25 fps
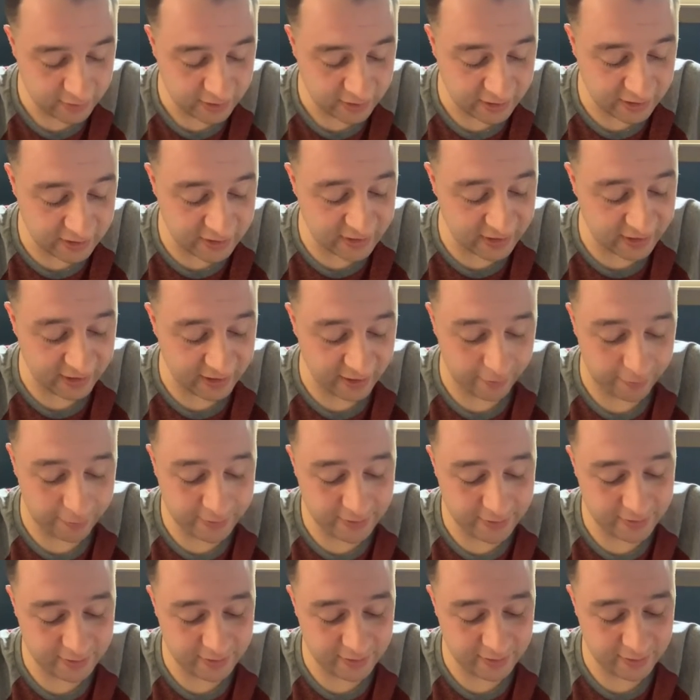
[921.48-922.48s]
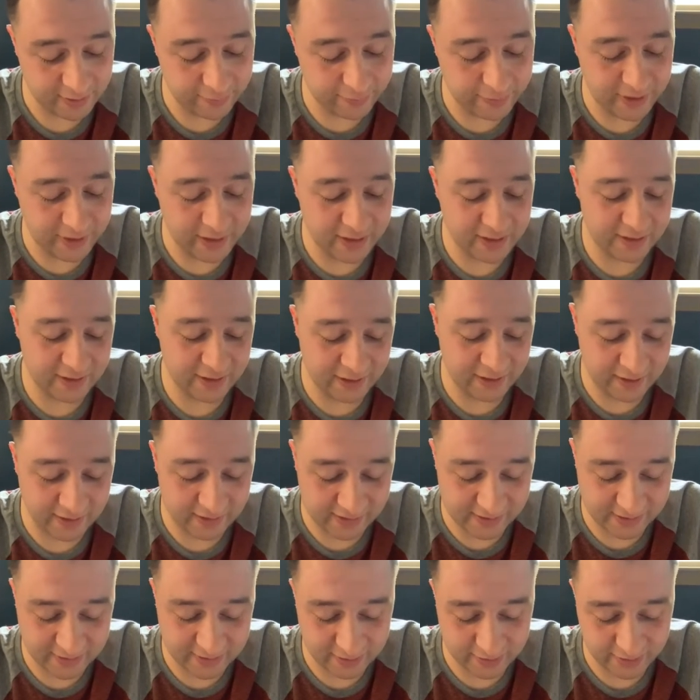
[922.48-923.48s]
He laughed. LeVon and
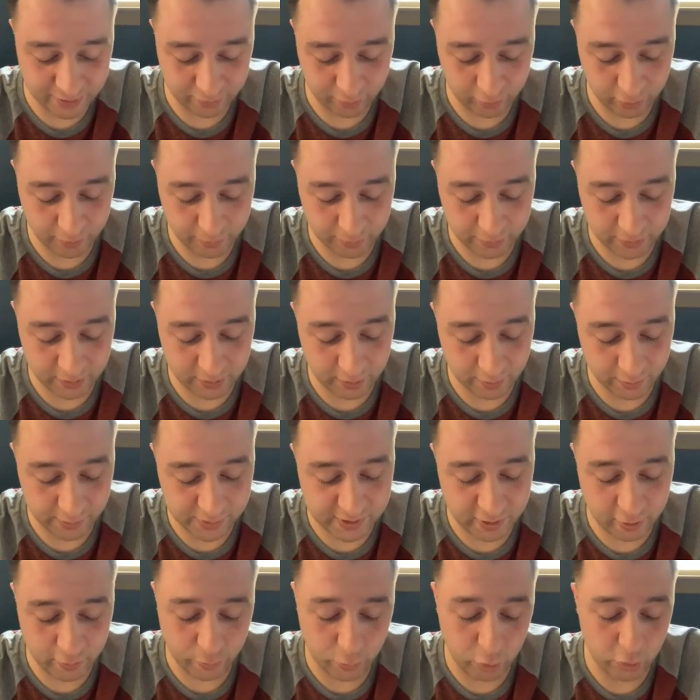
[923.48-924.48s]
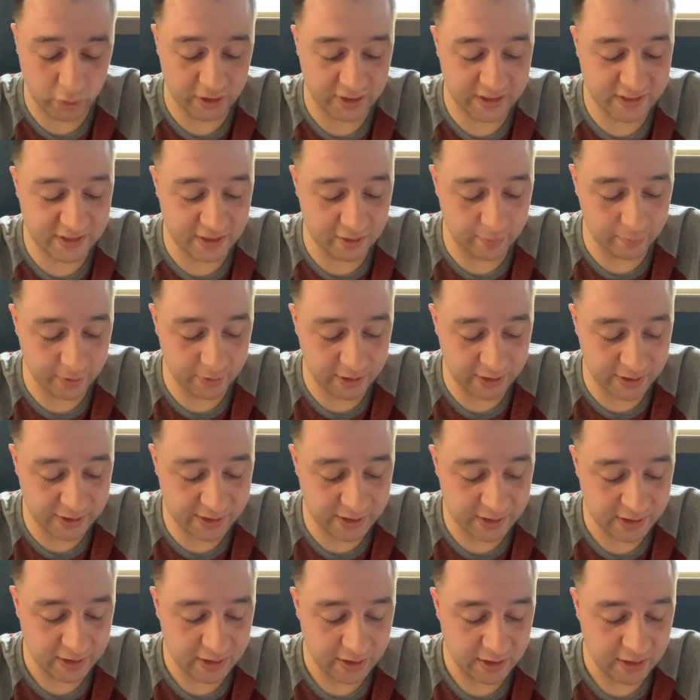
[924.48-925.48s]
his cousin grew up close. They were more like
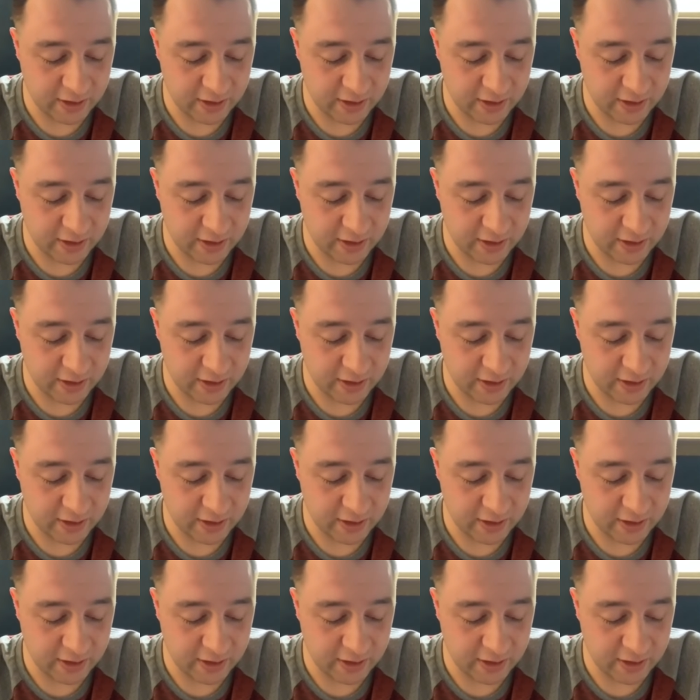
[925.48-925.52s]
siblings.